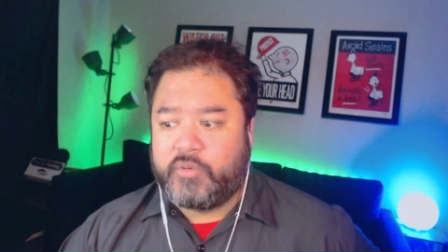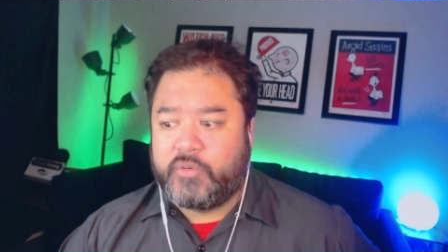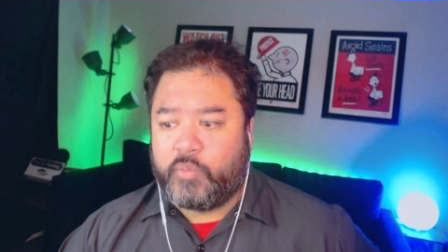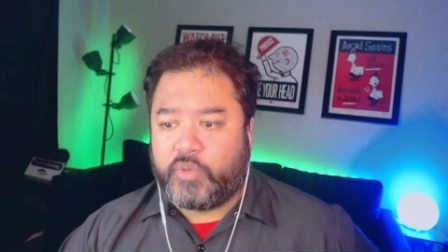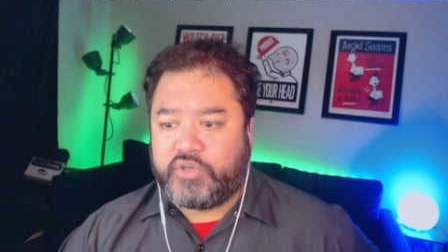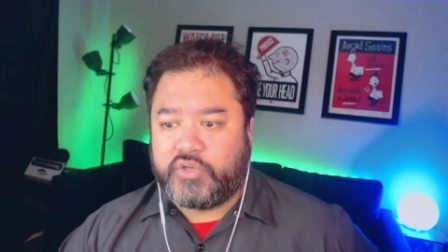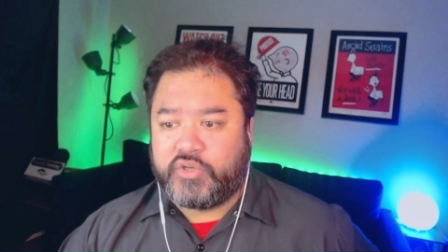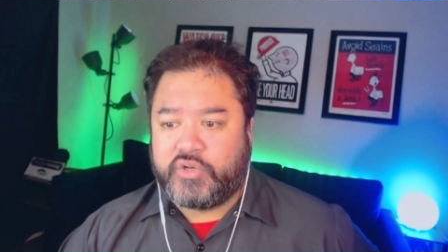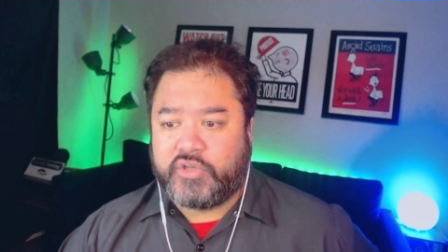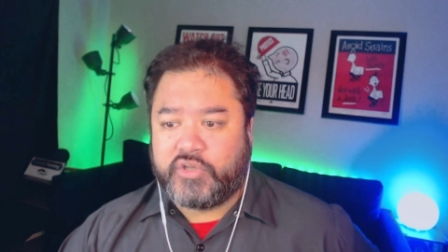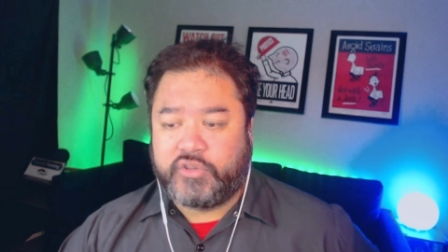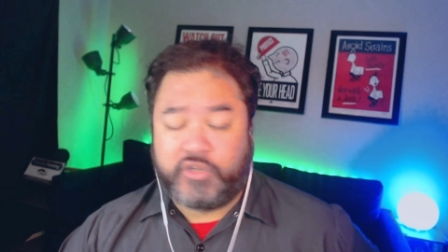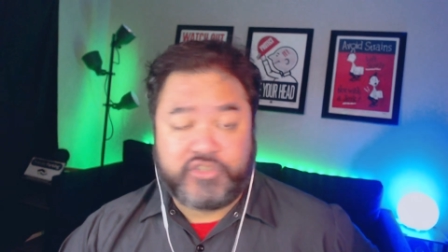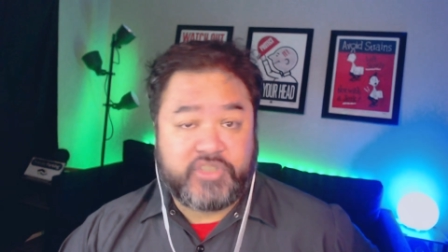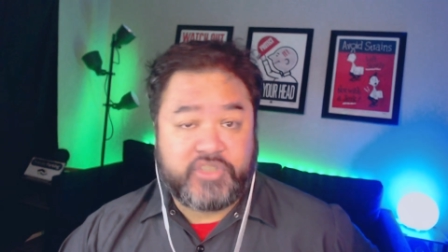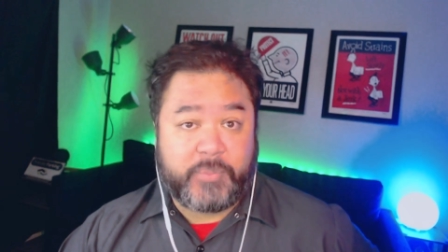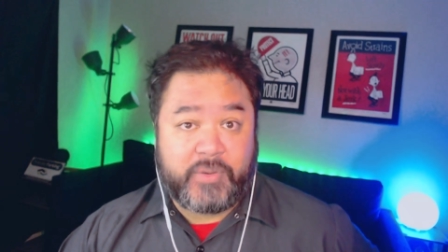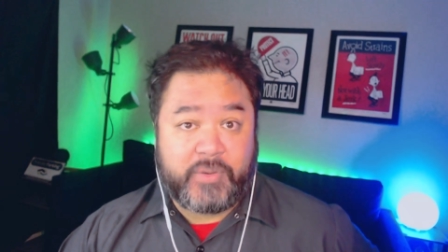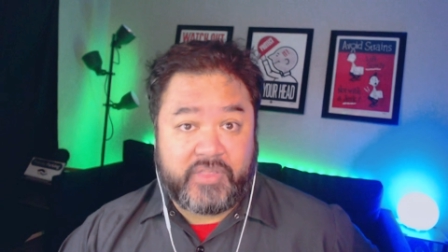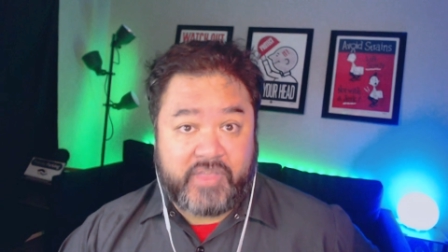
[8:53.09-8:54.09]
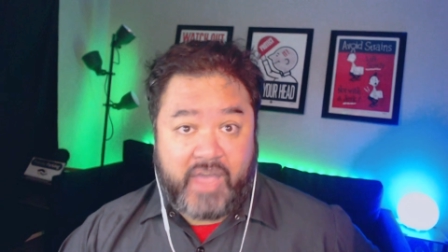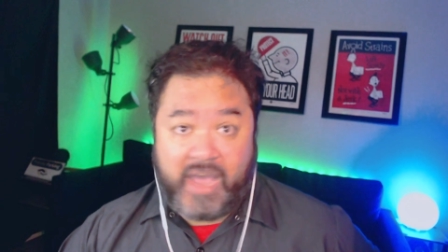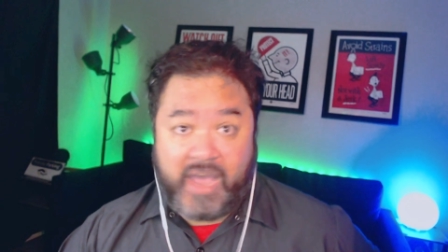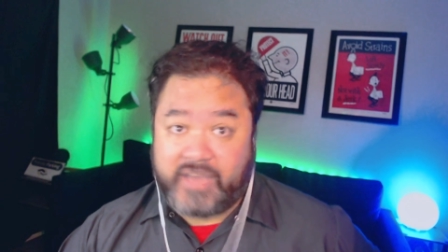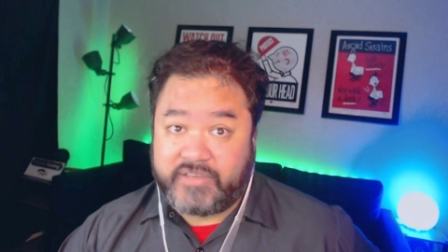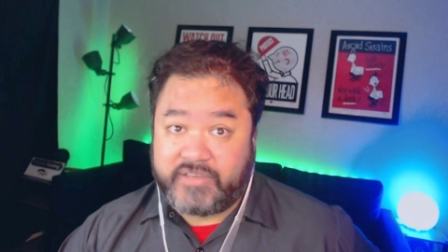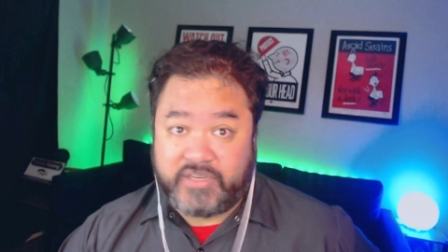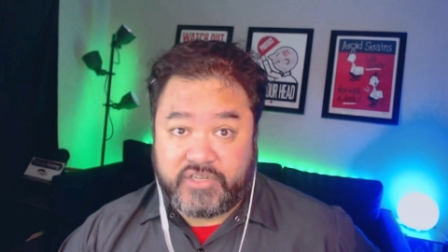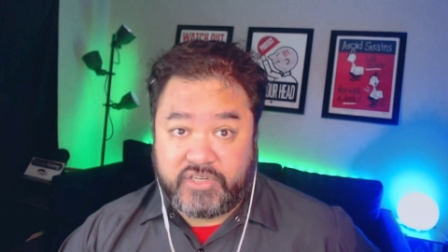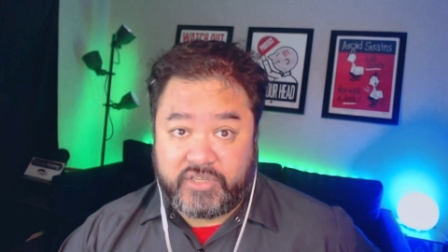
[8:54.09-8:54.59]
when you can look someone in the
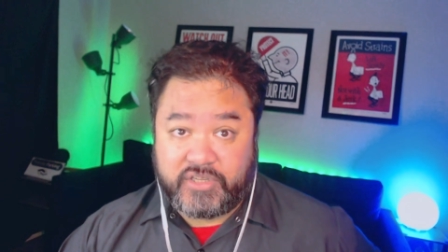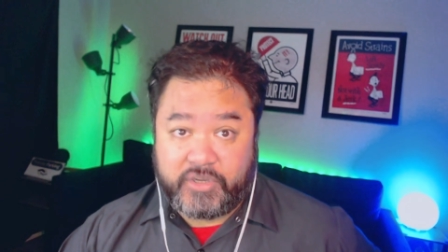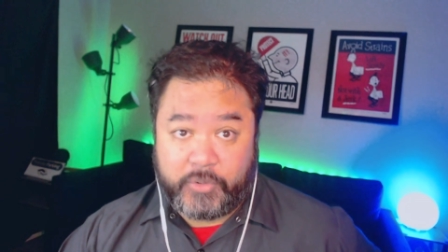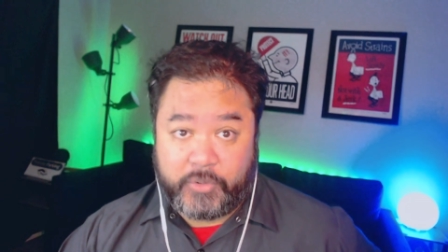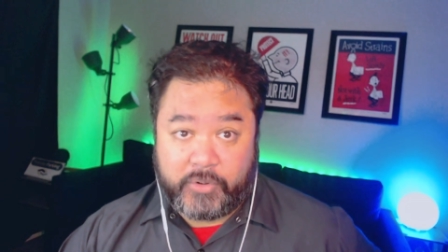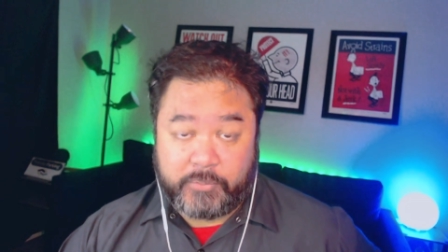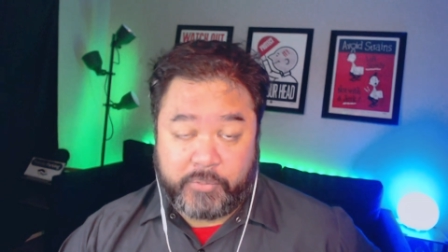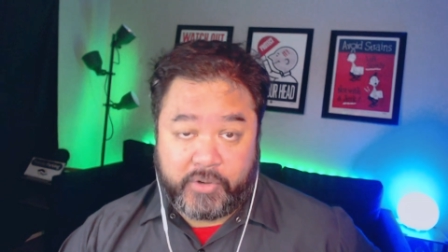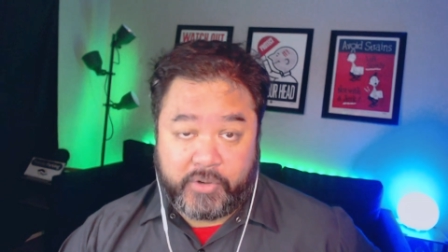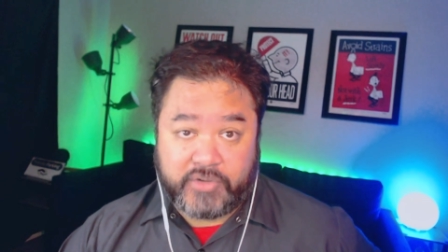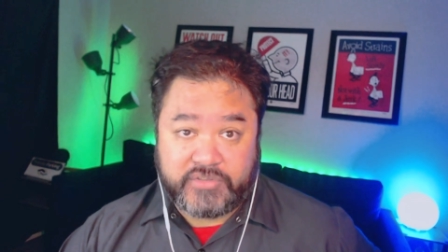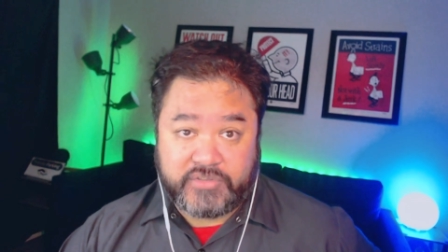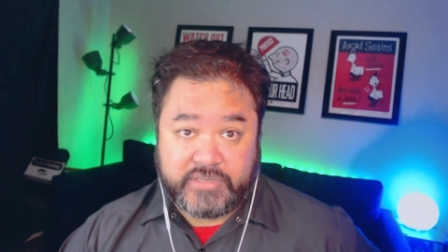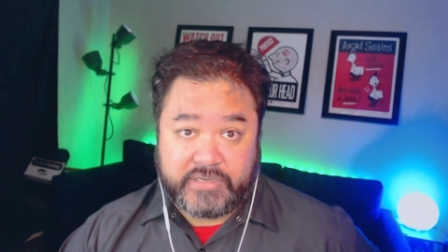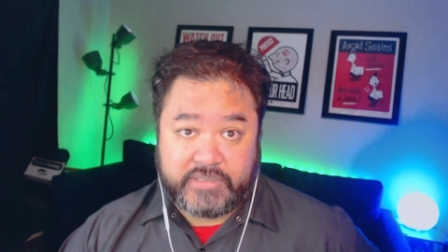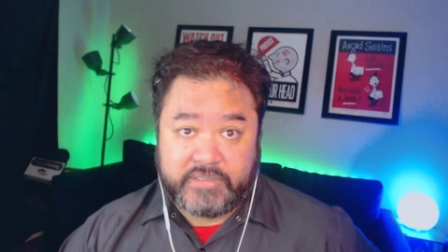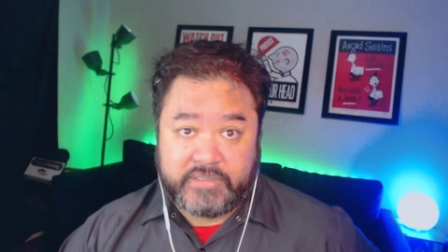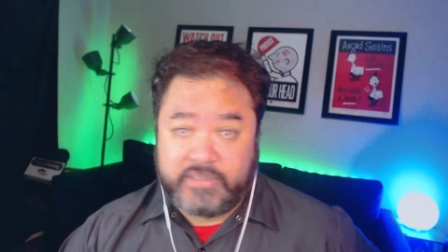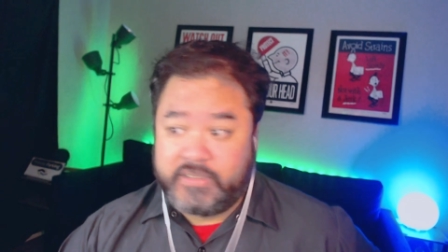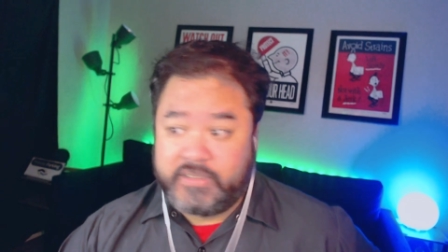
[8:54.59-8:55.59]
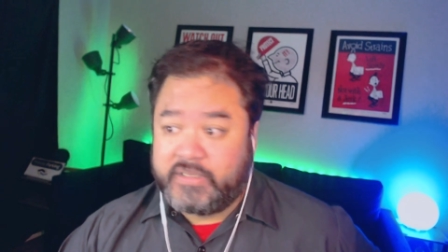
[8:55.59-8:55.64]
eye digitally or in person